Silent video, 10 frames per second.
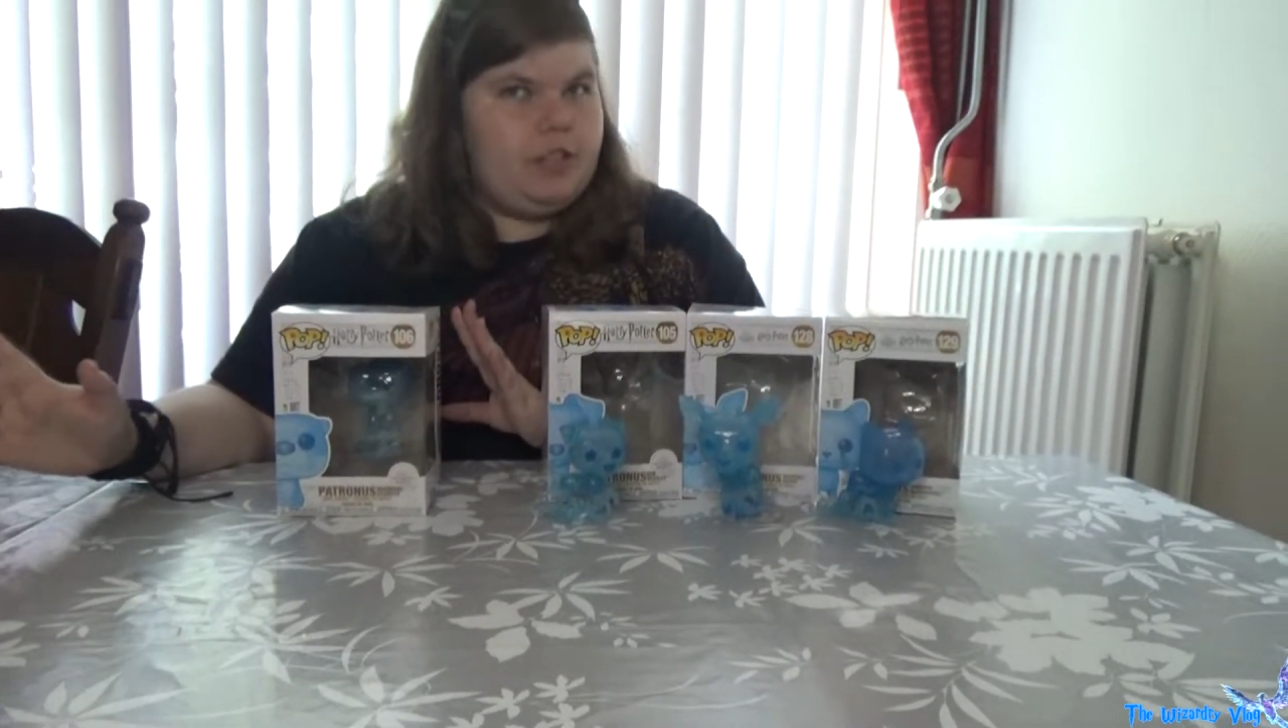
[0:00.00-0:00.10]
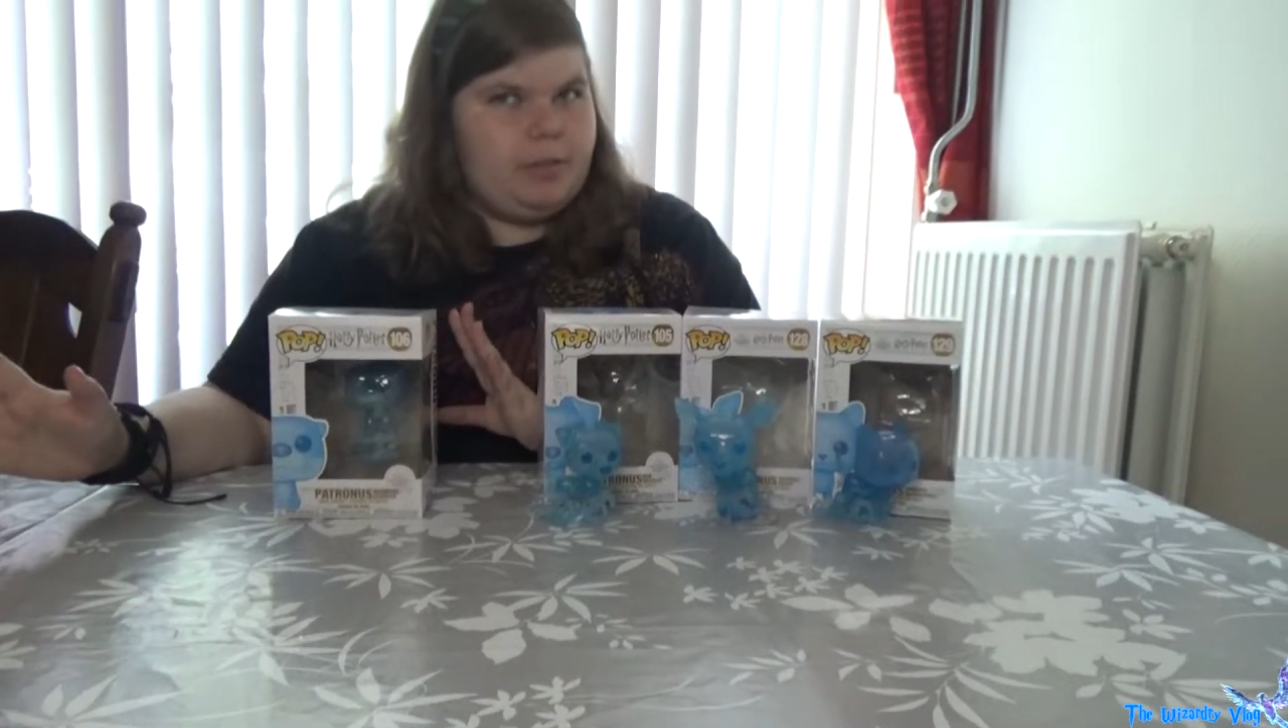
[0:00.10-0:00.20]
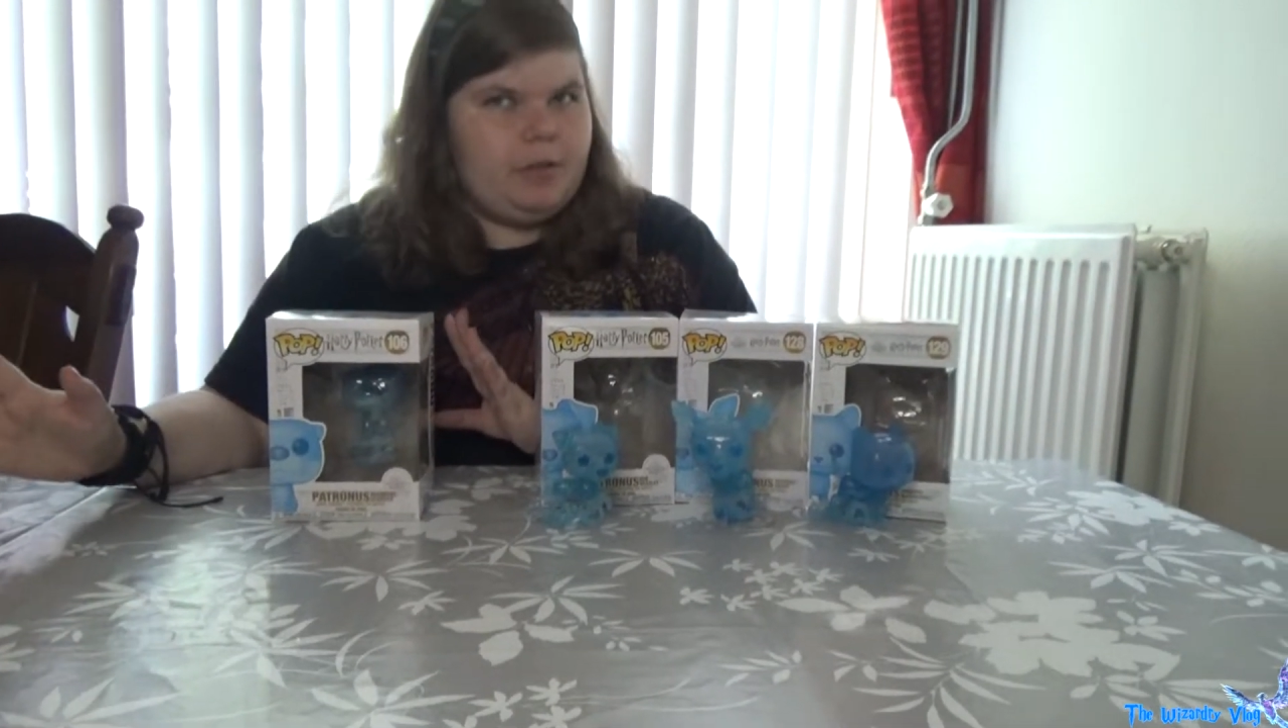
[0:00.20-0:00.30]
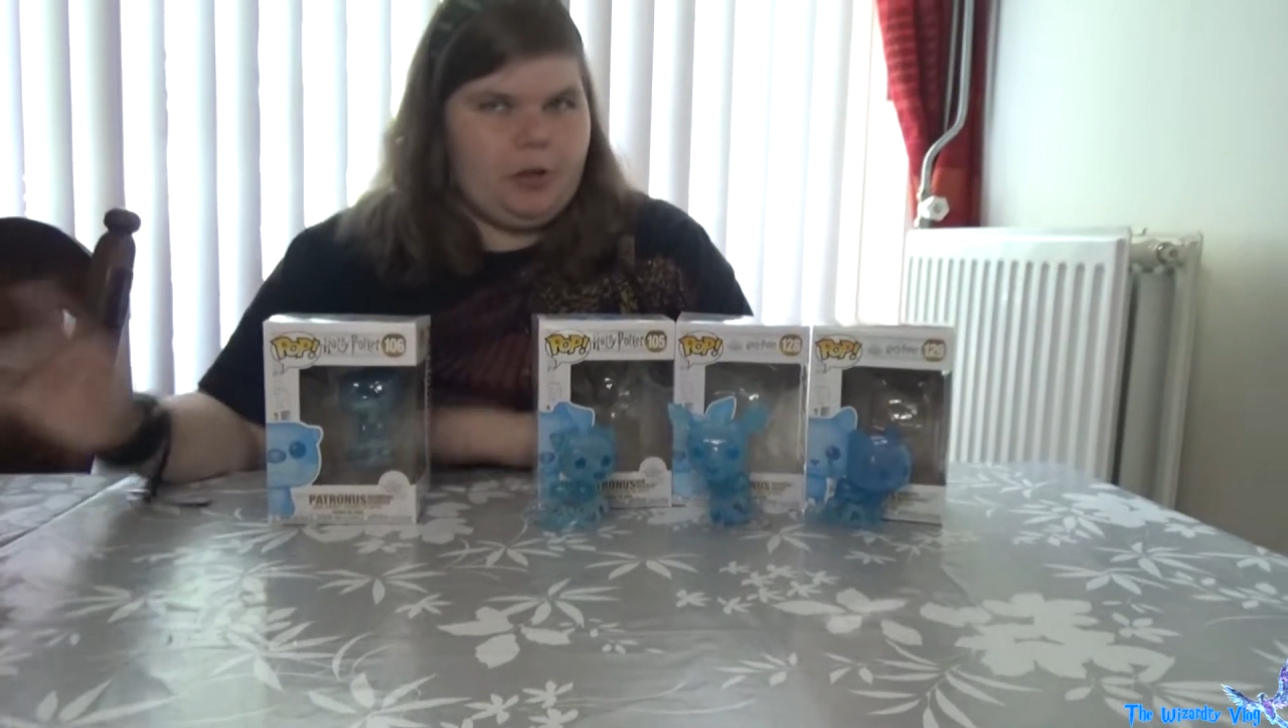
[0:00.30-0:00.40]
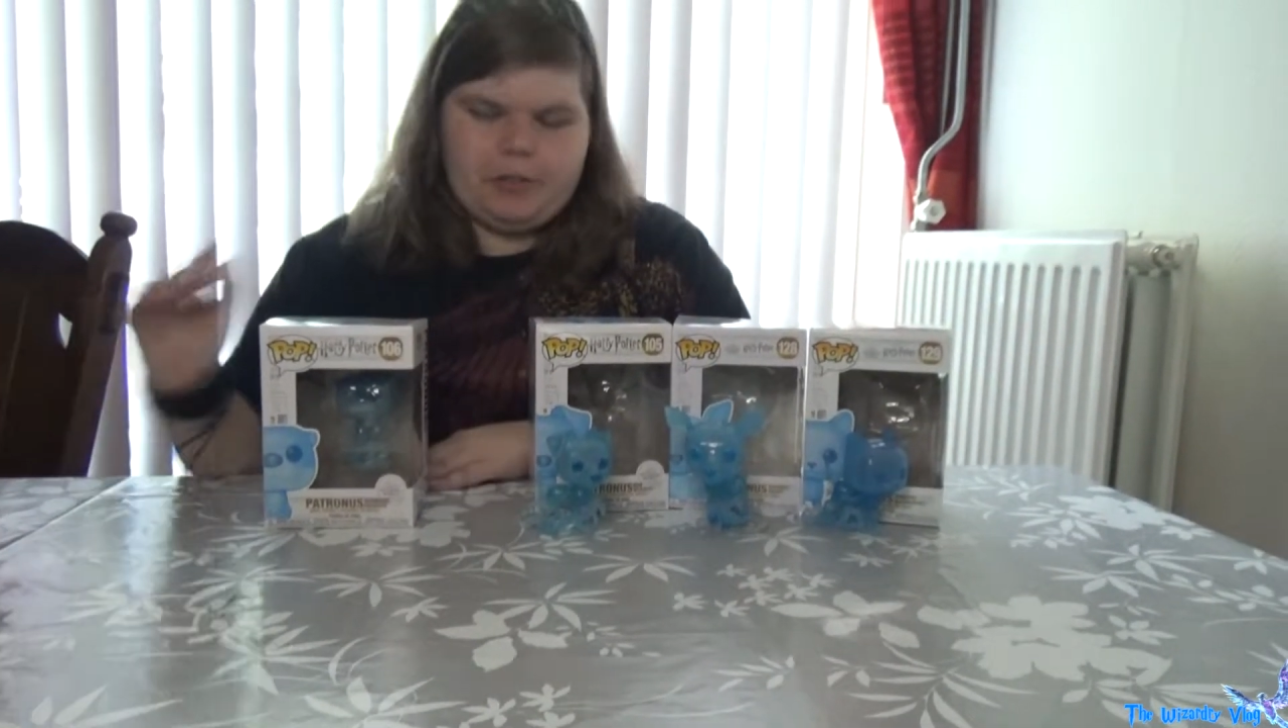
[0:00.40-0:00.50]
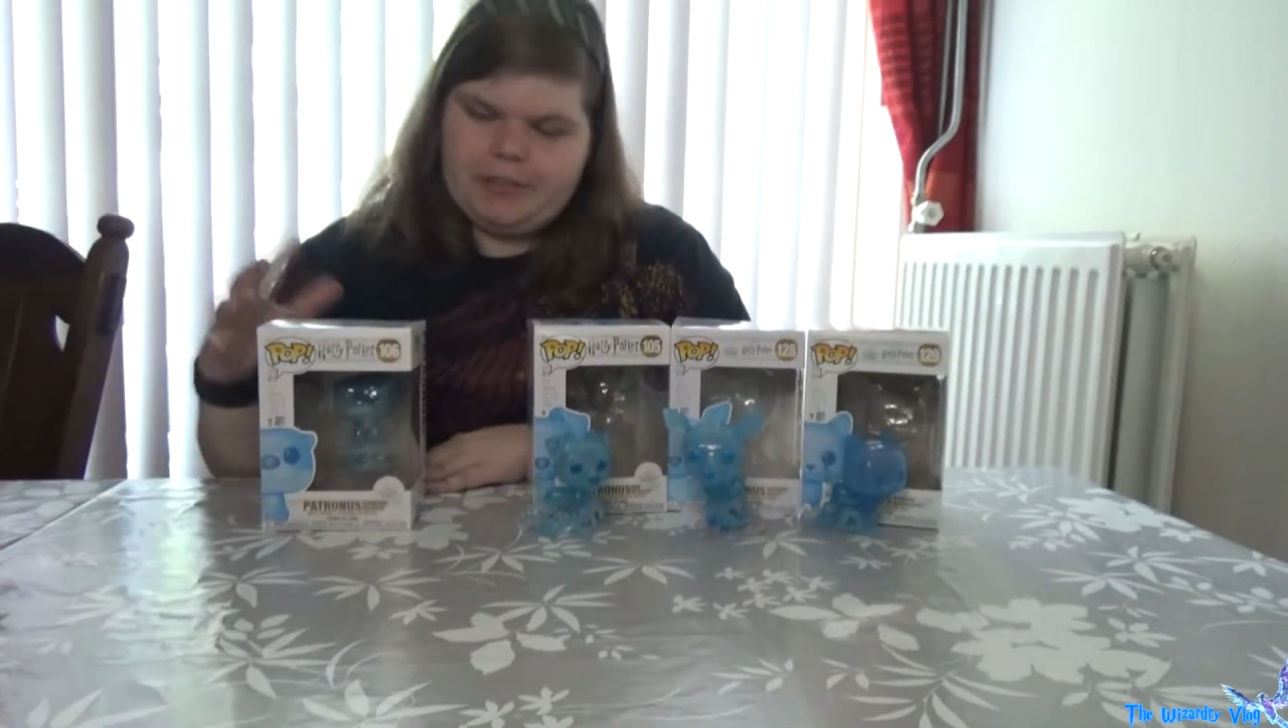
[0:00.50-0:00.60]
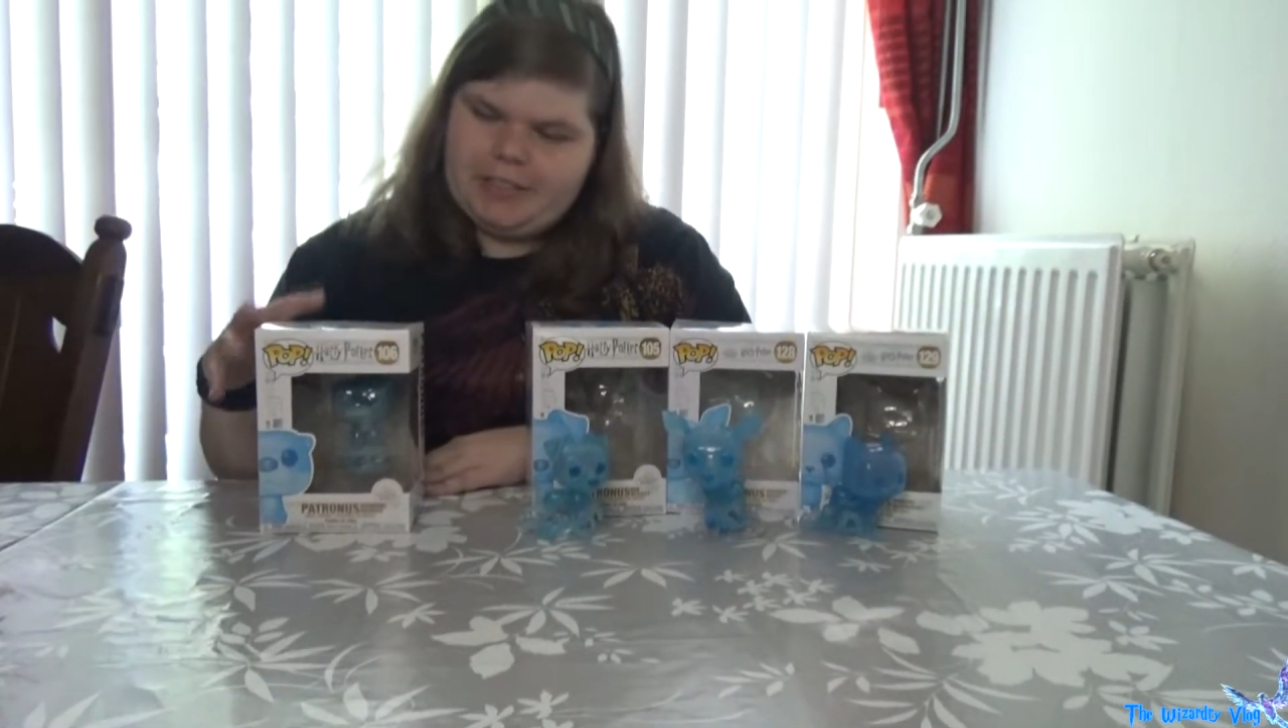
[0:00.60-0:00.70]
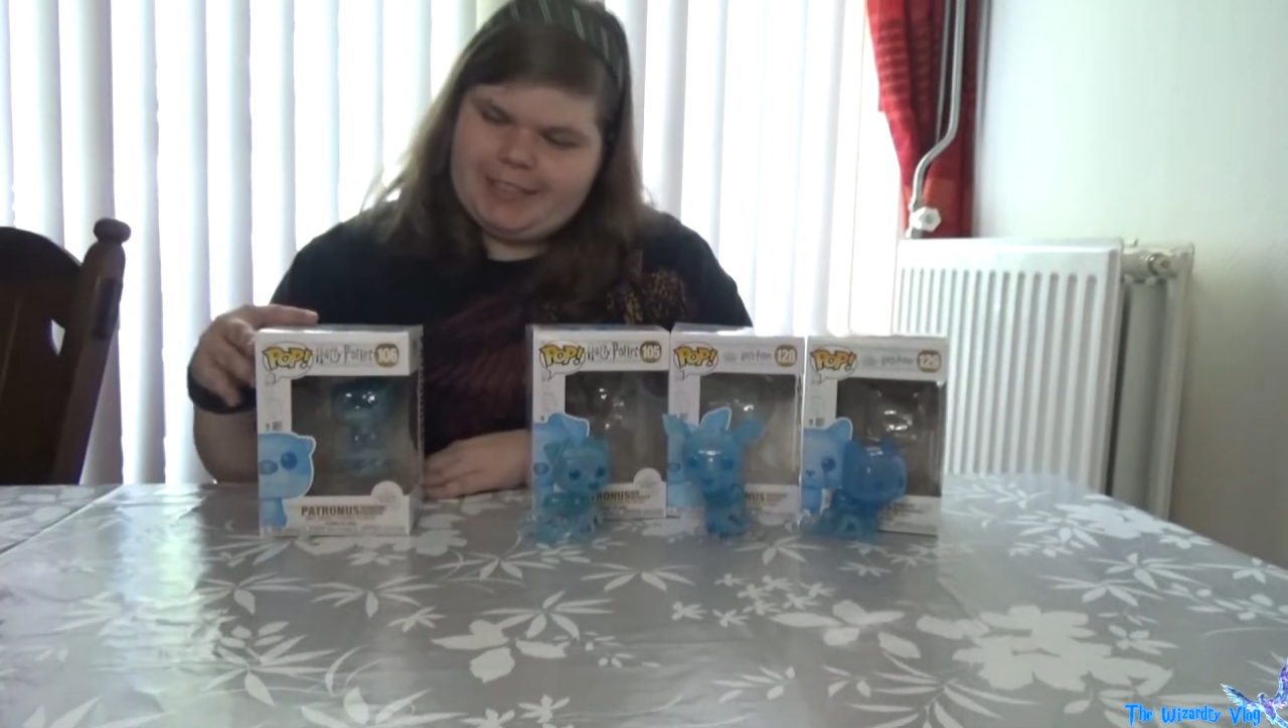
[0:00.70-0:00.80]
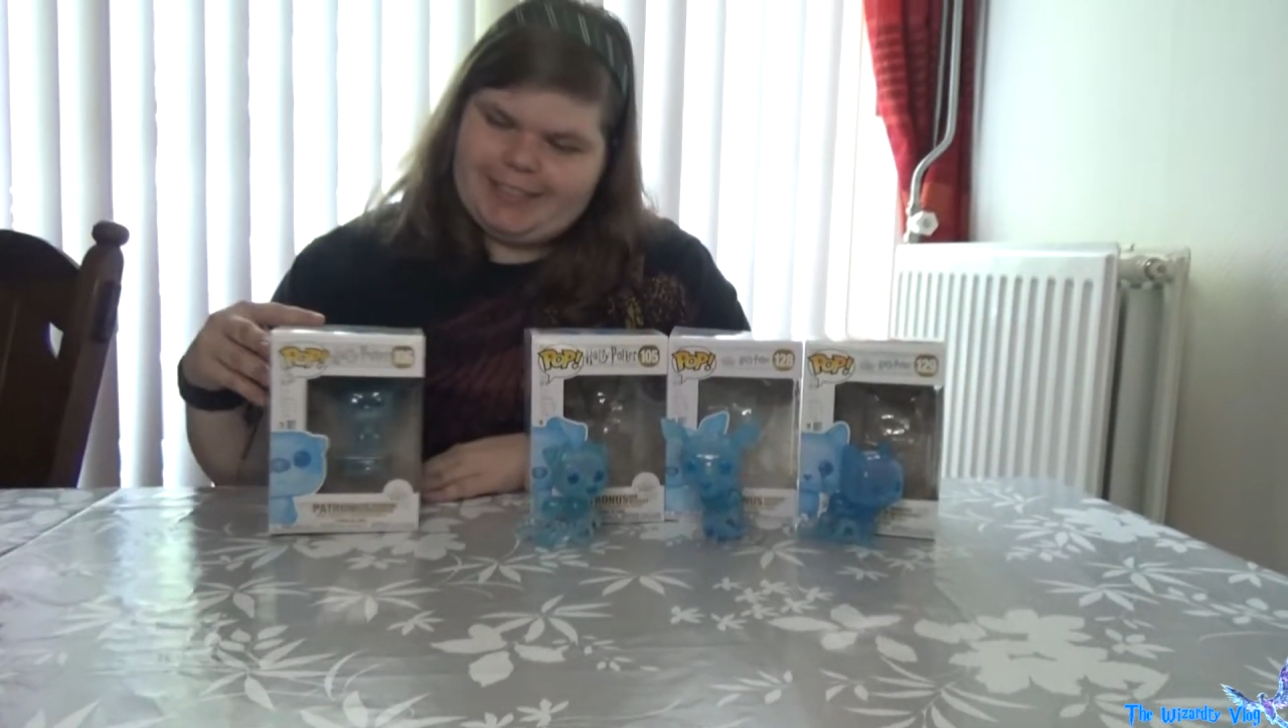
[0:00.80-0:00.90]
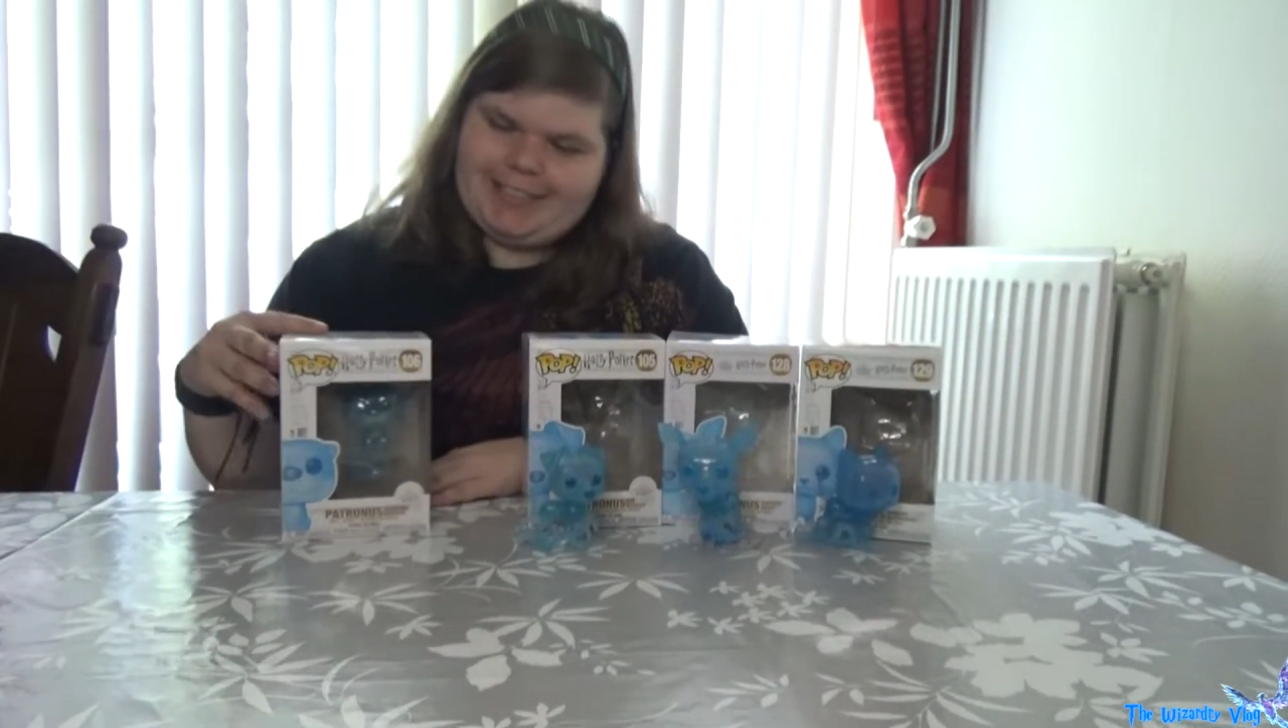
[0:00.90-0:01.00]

about others,